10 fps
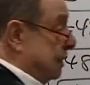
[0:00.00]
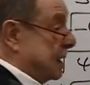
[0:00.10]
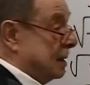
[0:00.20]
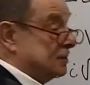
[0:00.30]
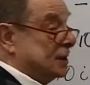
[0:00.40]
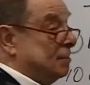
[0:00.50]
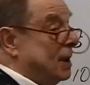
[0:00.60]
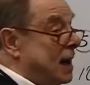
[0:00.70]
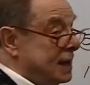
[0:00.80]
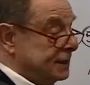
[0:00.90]
becomes a
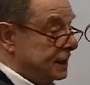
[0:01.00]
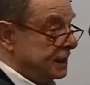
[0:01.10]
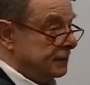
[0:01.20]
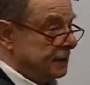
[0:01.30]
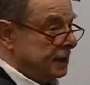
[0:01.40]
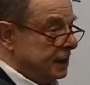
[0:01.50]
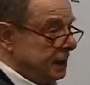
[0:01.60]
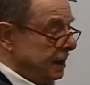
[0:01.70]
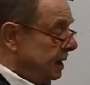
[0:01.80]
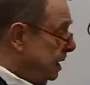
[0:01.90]
positive,
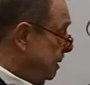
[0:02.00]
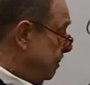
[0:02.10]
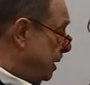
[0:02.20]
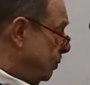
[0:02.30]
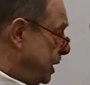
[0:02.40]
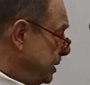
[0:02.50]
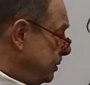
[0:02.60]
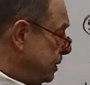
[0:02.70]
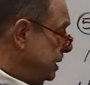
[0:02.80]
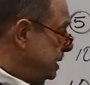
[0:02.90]
but when
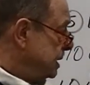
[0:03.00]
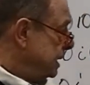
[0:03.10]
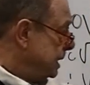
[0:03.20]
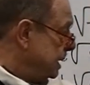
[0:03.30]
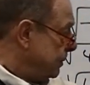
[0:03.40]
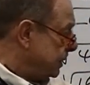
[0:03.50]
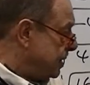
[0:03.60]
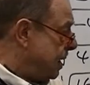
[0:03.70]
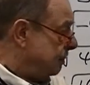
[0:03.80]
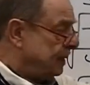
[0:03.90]
you are dealing with
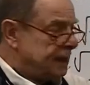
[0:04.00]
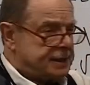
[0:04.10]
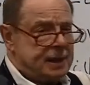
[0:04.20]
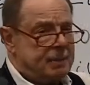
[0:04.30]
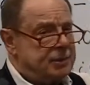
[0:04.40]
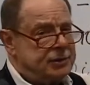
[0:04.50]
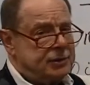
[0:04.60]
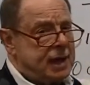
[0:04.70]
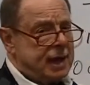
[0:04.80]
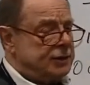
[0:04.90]
complex numbers,
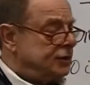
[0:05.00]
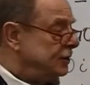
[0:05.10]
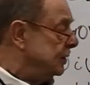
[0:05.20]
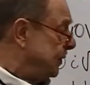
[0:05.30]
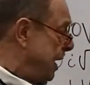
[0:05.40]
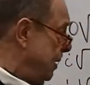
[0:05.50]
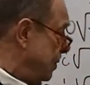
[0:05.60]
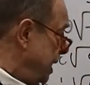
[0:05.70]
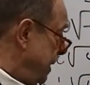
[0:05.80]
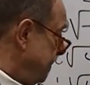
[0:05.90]
you can't do it that
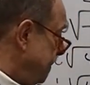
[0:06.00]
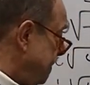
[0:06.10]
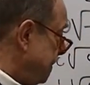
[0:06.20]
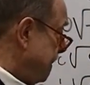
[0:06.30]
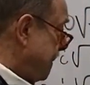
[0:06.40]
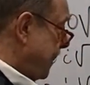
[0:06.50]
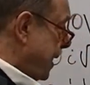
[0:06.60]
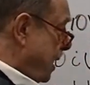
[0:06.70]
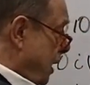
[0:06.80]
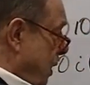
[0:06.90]
way.
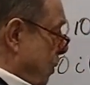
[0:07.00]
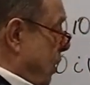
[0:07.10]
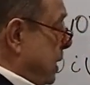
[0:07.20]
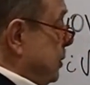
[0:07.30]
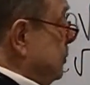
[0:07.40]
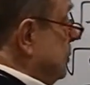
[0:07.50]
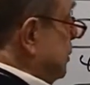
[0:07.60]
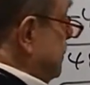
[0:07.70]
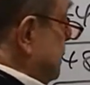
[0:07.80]
What you do